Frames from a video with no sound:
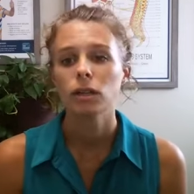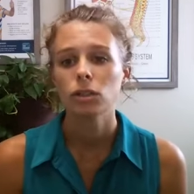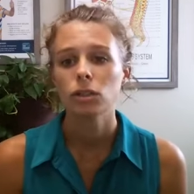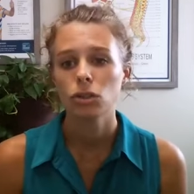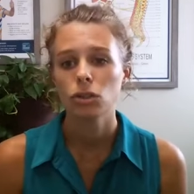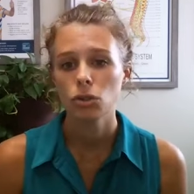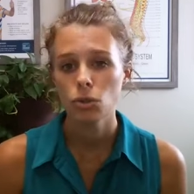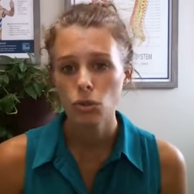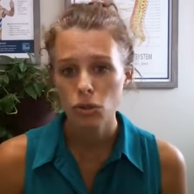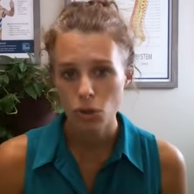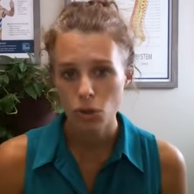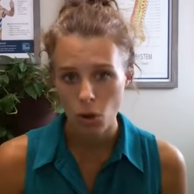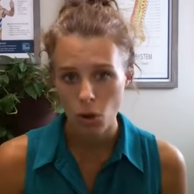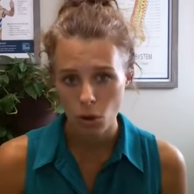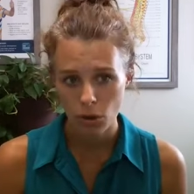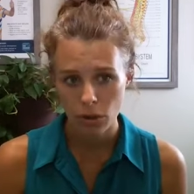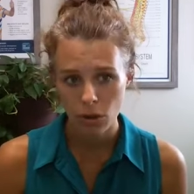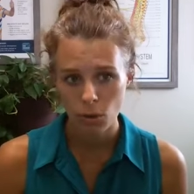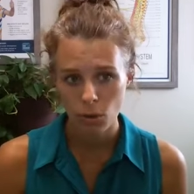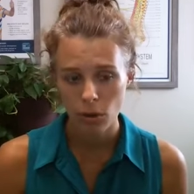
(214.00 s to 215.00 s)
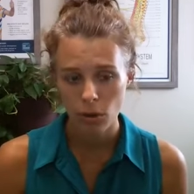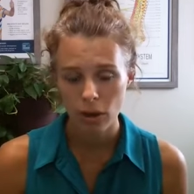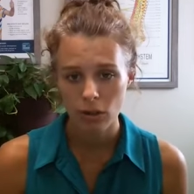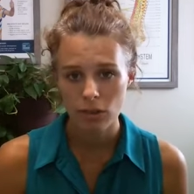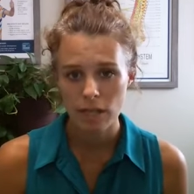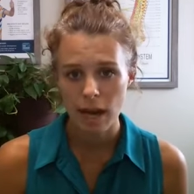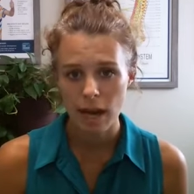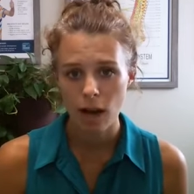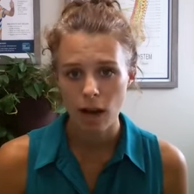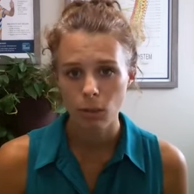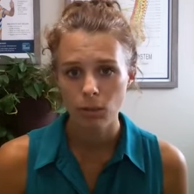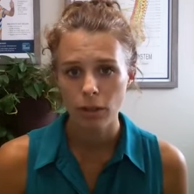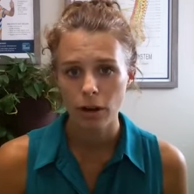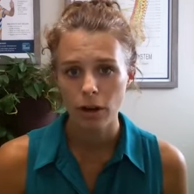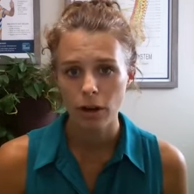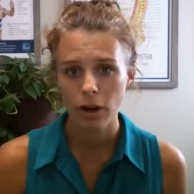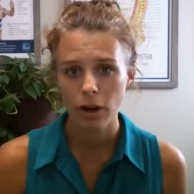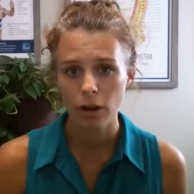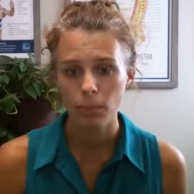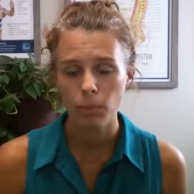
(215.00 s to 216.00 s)
use coconut oil to help
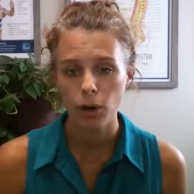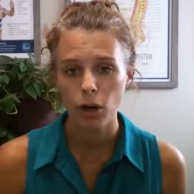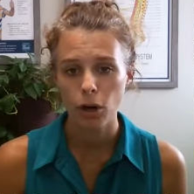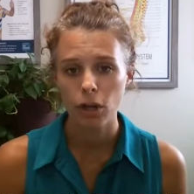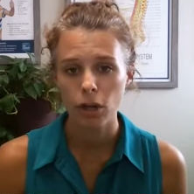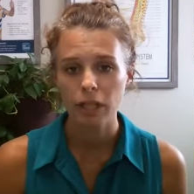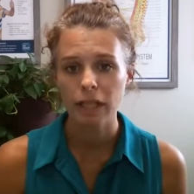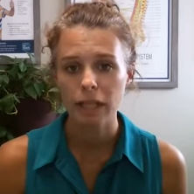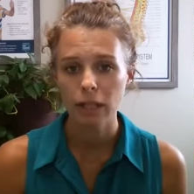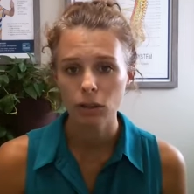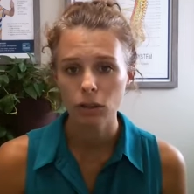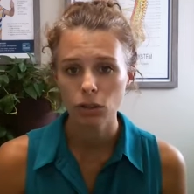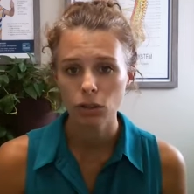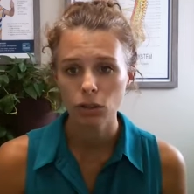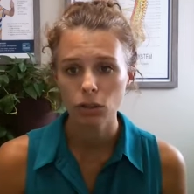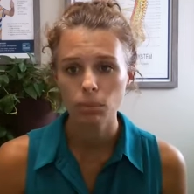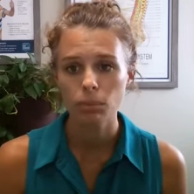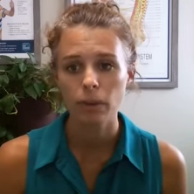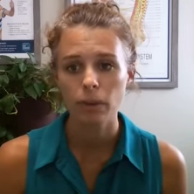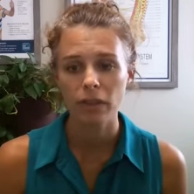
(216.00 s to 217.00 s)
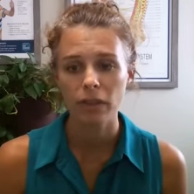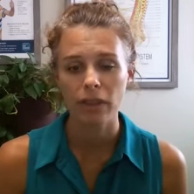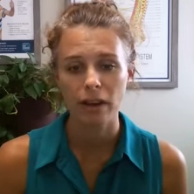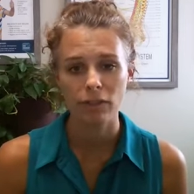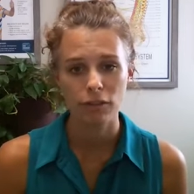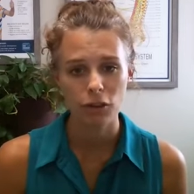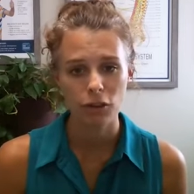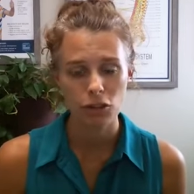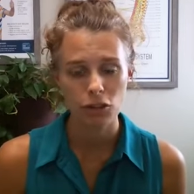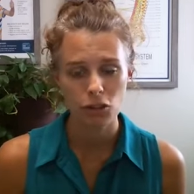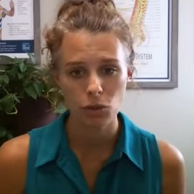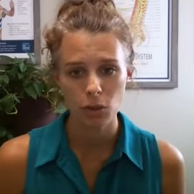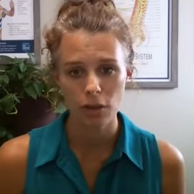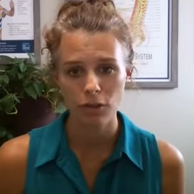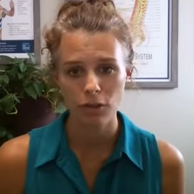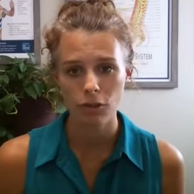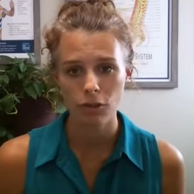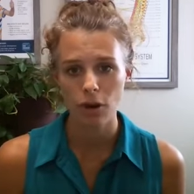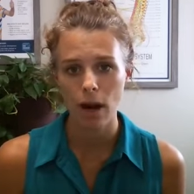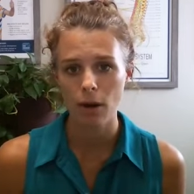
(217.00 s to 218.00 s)
their burn heal, but that first
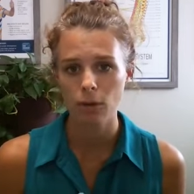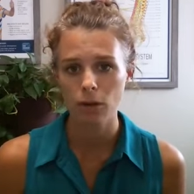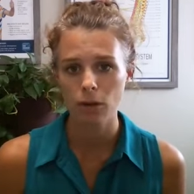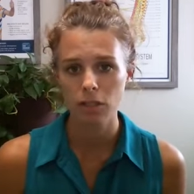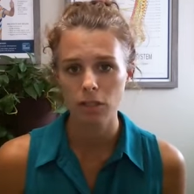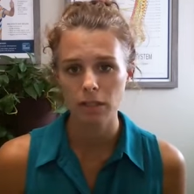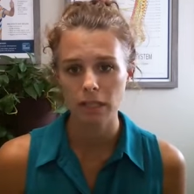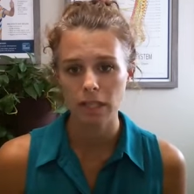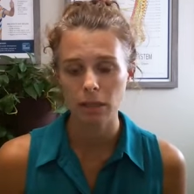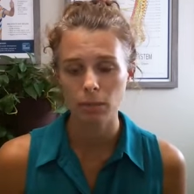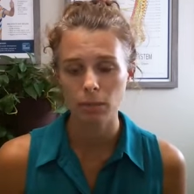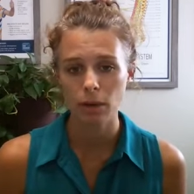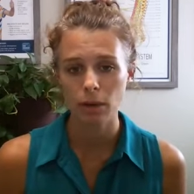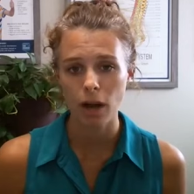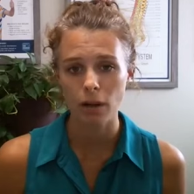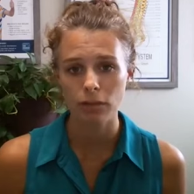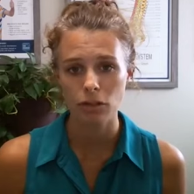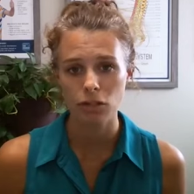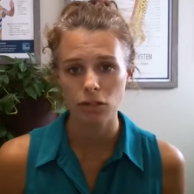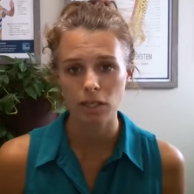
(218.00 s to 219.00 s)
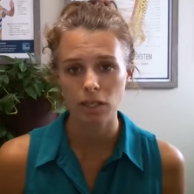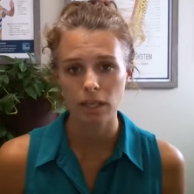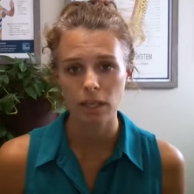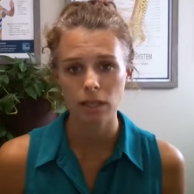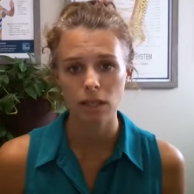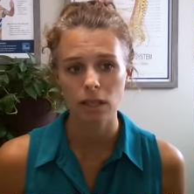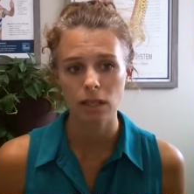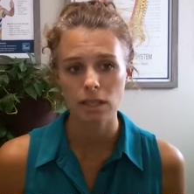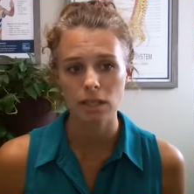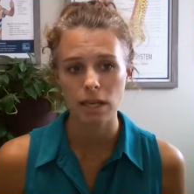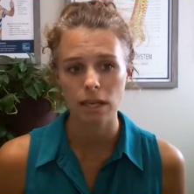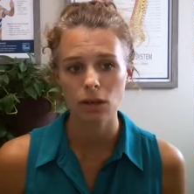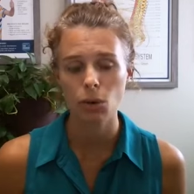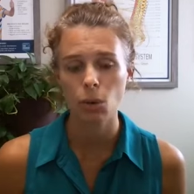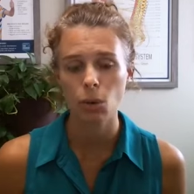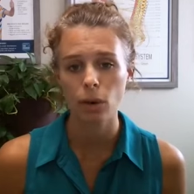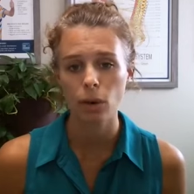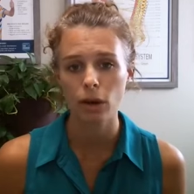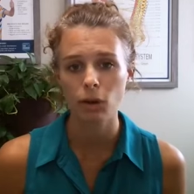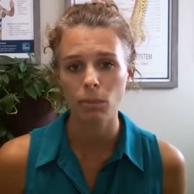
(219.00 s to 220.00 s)
24 hours, keep it off your skin because any
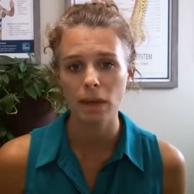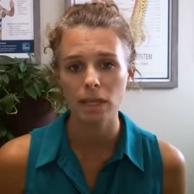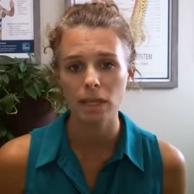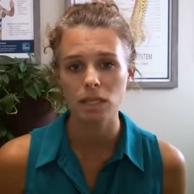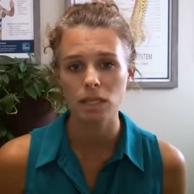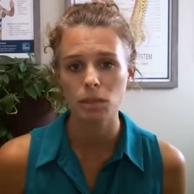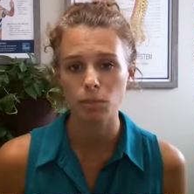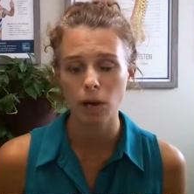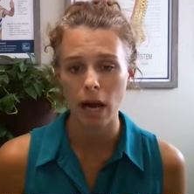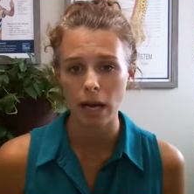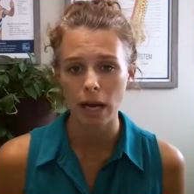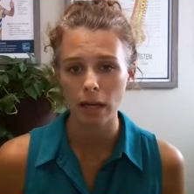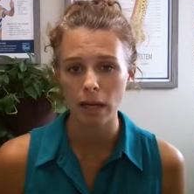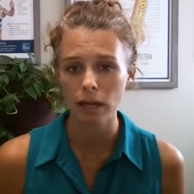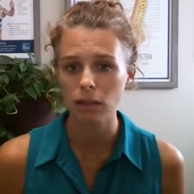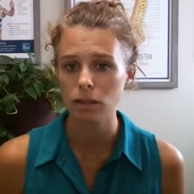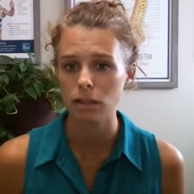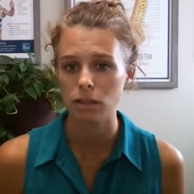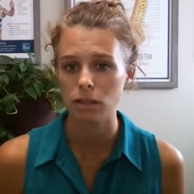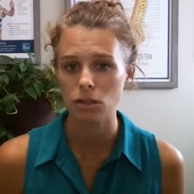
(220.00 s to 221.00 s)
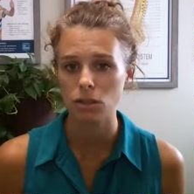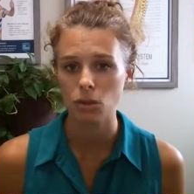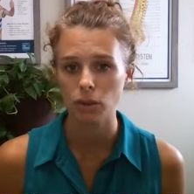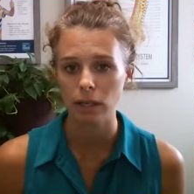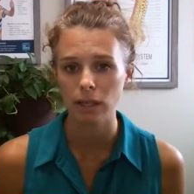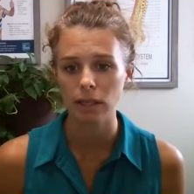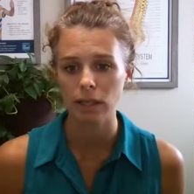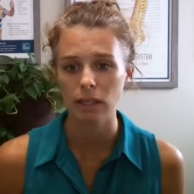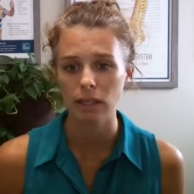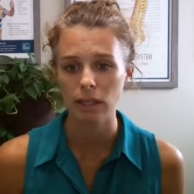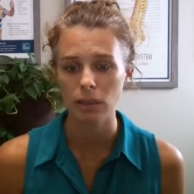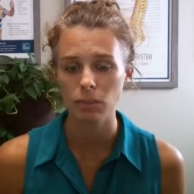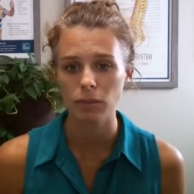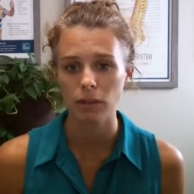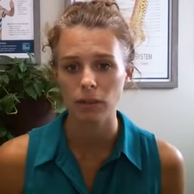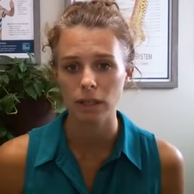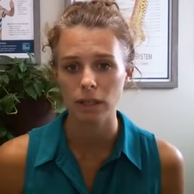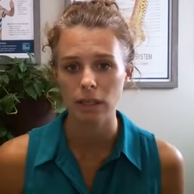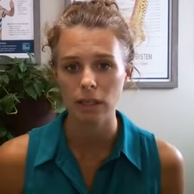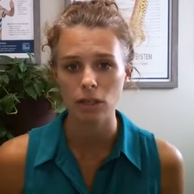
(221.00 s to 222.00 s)
oil based product that's going to keep
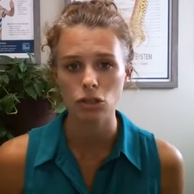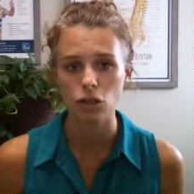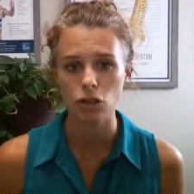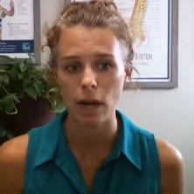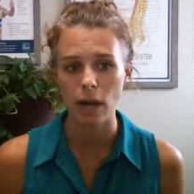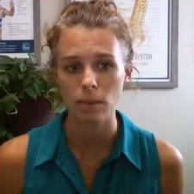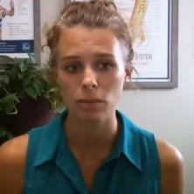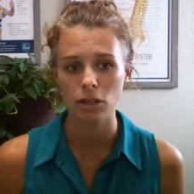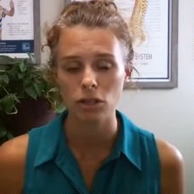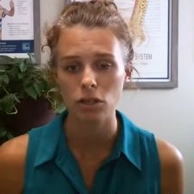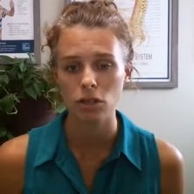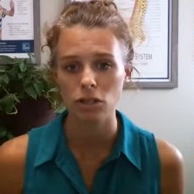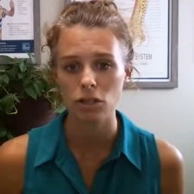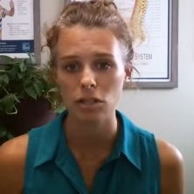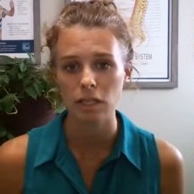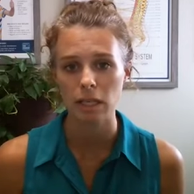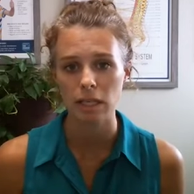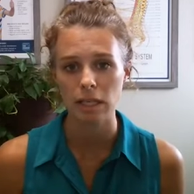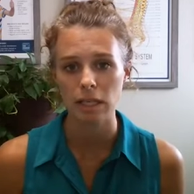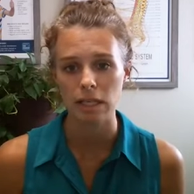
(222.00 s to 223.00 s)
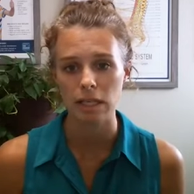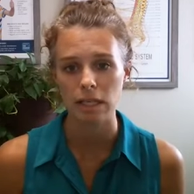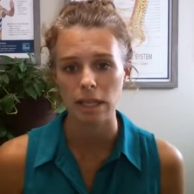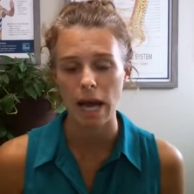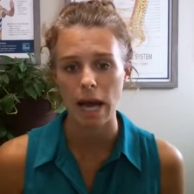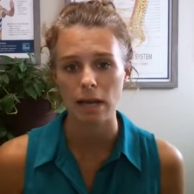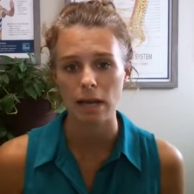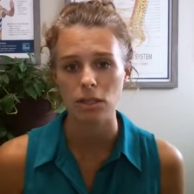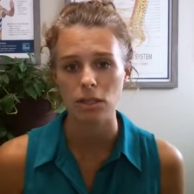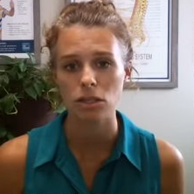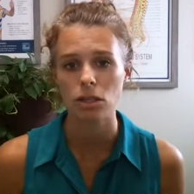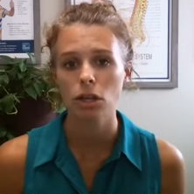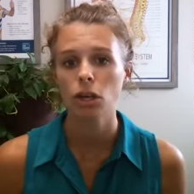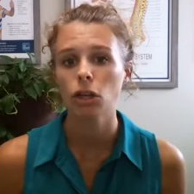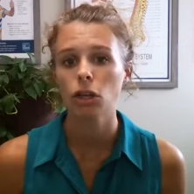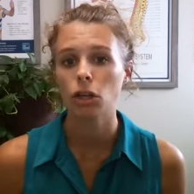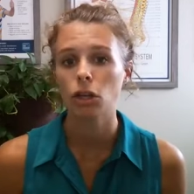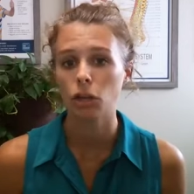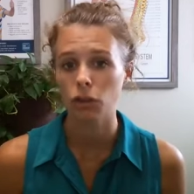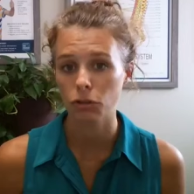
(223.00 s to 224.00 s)
the heat trapped under your skin is not
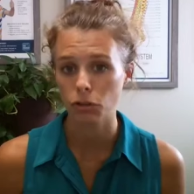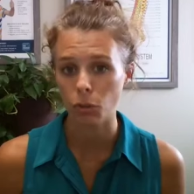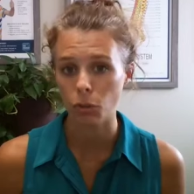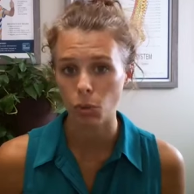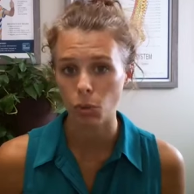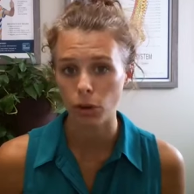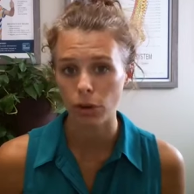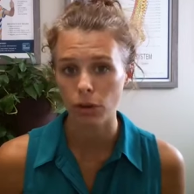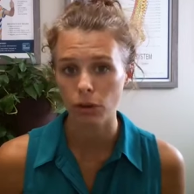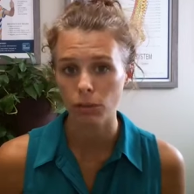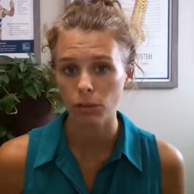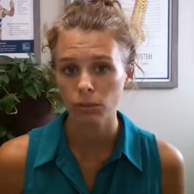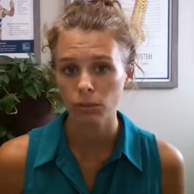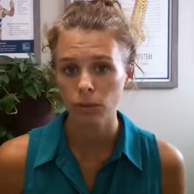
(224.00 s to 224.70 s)
good for you.